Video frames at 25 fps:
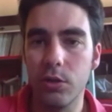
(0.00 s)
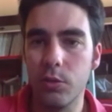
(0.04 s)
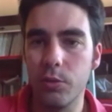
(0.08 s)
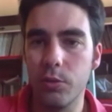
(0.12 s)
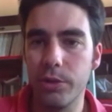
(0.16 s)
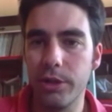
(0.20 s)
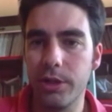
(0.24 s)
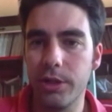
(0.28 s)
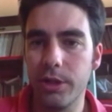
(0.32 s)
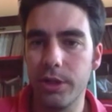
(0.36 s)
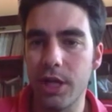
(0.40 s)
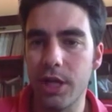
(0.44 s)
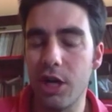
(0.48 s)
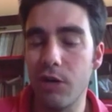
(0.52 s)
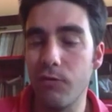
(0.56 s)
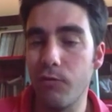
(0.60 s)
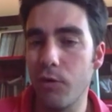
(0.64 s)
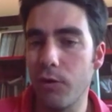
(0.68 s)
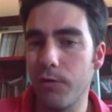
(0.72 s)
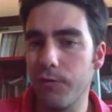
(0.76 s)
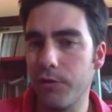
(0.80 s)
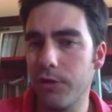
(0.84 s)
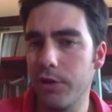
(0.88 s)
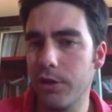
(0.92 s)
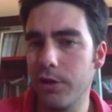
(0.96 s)
with half
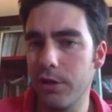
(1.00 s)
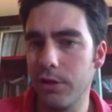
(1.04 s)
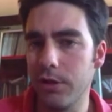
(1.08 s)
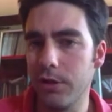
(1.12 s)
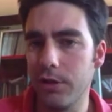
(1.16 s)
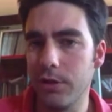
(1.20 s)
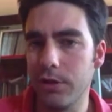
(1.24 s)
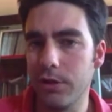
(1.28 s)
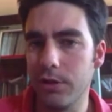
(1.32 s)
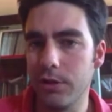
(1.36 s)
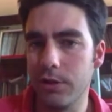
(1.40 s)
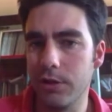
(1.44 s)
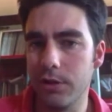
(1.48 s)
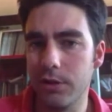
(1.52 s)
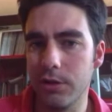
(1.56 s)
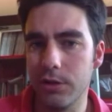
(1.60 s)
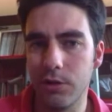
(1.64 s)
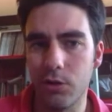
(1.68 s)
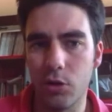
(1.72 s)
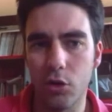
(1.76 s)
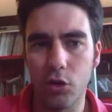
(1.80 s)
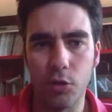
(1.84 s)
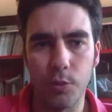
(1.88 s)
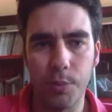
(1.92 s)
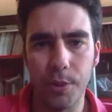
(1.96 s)
of the
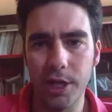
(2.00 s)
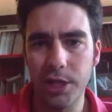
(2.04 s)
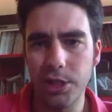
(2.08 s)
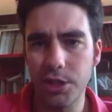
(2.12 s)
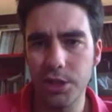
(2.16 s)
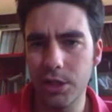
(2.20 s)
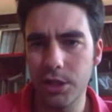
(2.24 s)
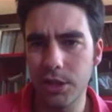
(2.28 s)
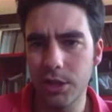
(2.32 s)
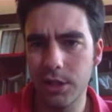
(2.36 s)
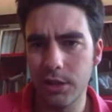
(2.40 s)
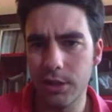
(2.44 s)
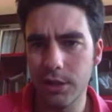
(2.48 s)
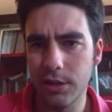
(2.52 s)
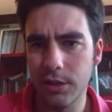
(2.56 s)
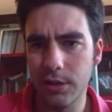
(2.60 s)
occupation.